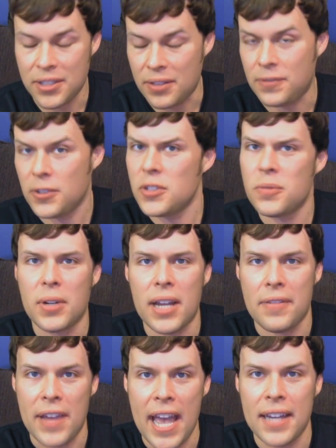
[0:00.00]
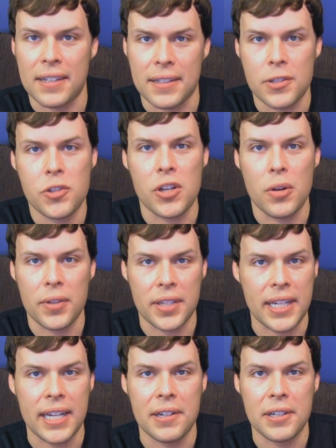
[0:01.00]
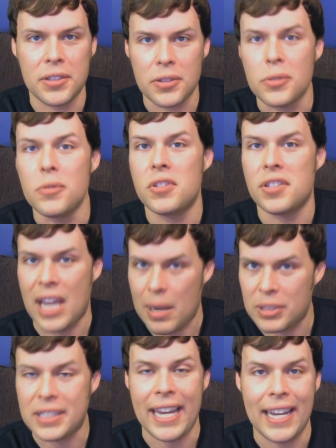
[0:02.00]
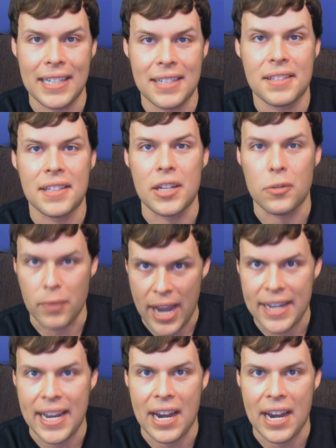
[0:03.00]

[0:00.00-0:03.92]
It's the first one I've had on the show with a character who's simultaneously a red